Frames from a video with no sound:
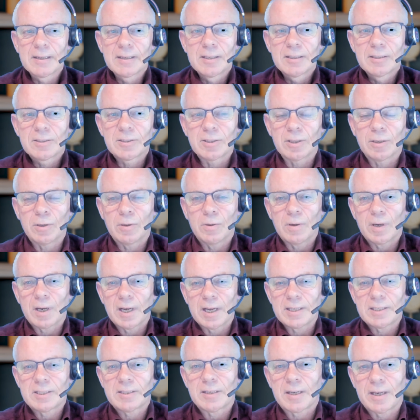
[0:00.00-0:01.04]
So
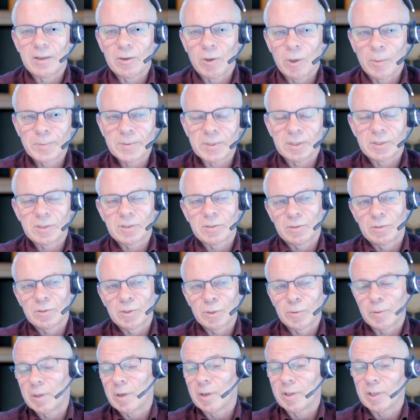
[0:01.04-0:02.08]
I opted to
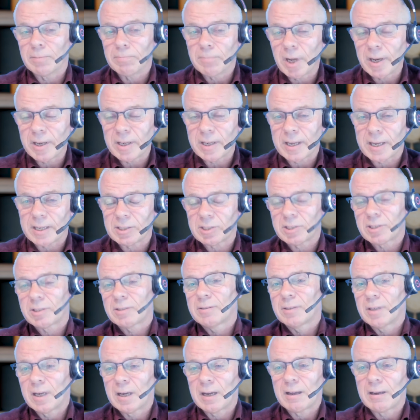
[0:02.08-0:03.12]
do it on the Mondays,
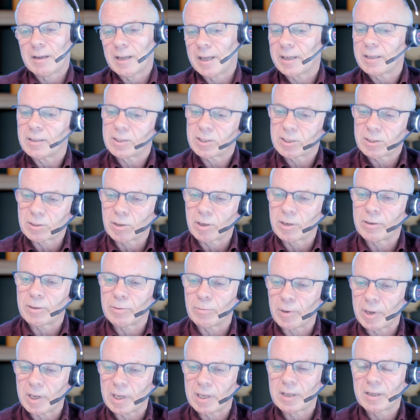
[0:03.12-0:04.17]
like at the start of the
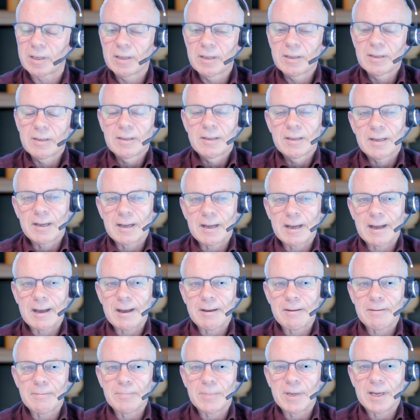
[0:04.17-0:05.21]
week.
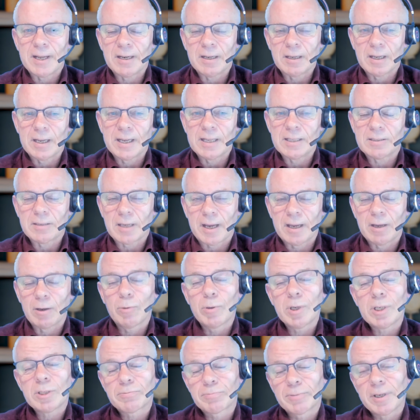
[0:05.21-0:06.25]
And I
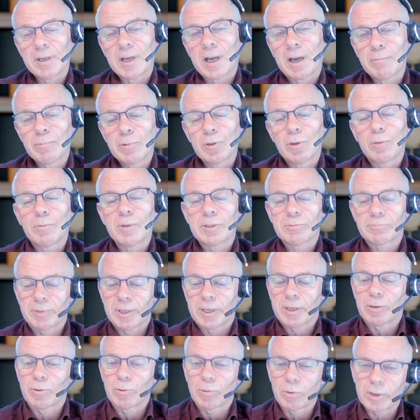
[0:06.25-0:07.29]
would always
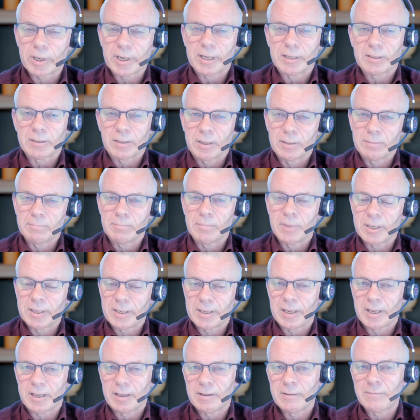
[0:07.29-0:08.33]
record it on
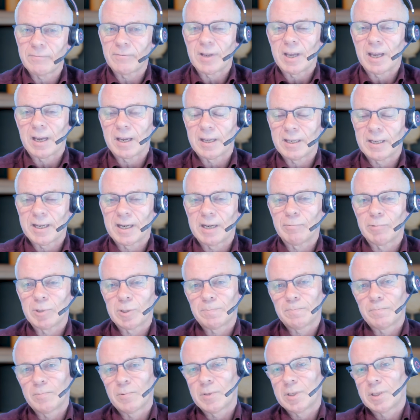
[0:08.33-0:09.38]
Monday evening, and then it was
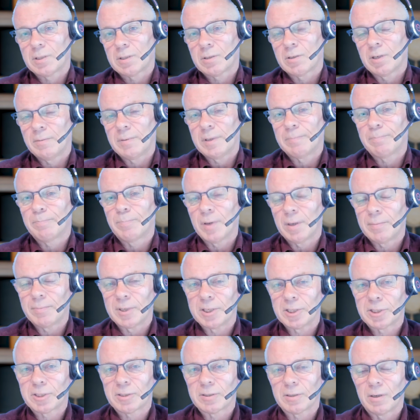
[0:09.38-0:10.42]
going to be
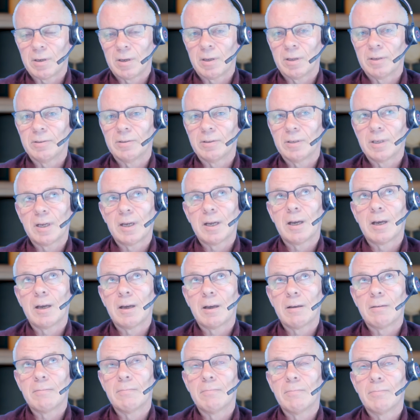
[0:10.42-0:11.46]
published on
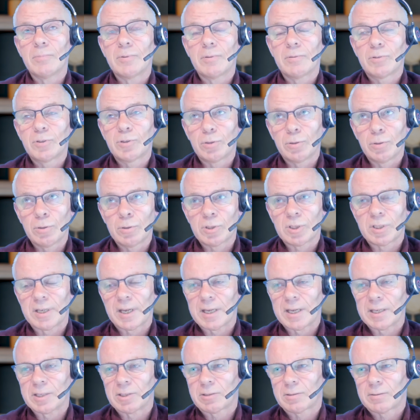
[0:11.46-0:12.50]

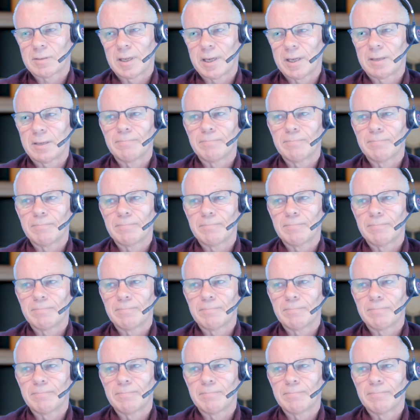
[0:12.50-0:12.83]
Tuesdays, like